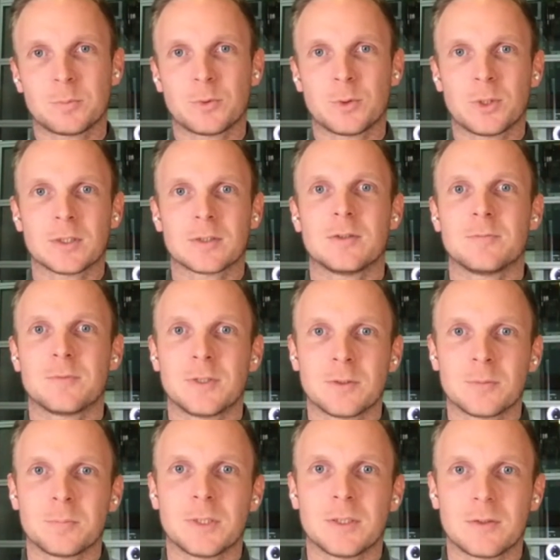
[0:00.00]
product
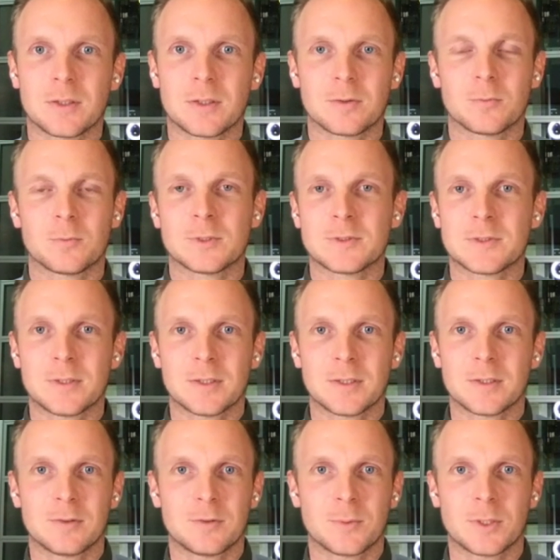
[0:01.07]
development than it was like
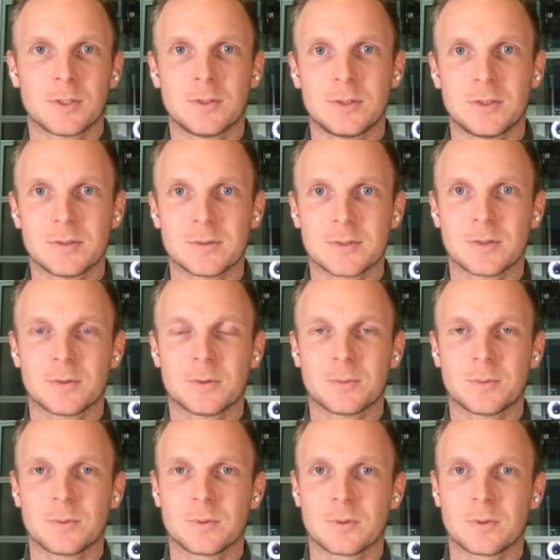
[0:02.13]
20 years ago?